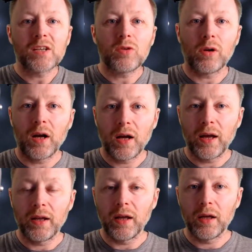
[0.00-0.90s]
Does all
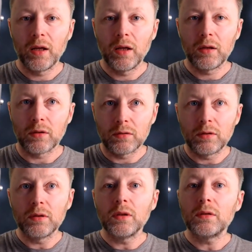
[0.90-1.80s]
that, and uh, do,
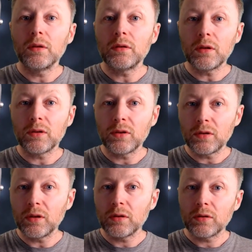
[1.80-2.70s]
do, do, do, do, do,
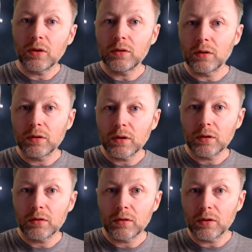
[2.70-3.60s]
do,
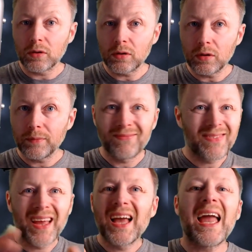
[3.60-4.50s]
do, do, do.
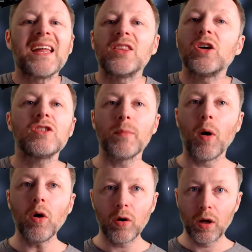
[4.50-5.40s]
He does
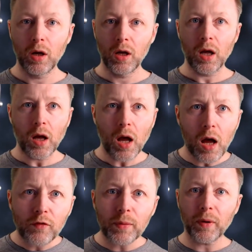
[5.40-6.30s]
them all.
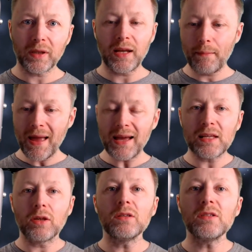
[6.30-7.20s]
Everybody in the mayor,
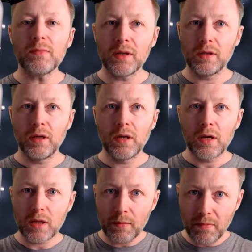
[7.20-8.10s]
he does it, man.
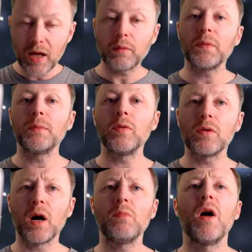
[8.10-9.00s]
The mayor
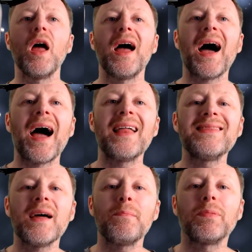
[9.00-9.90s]
people come,
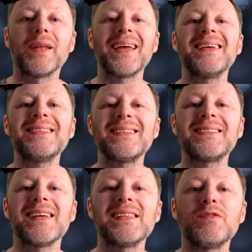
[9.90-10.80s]
and the
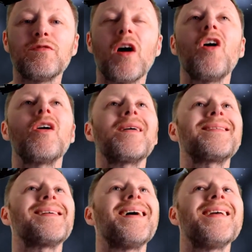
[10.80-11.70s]
place is
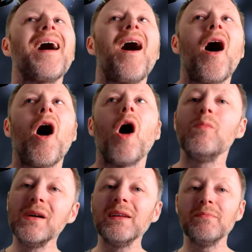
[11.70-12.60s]
fucking
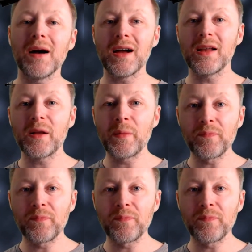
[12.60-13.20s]
humming, man.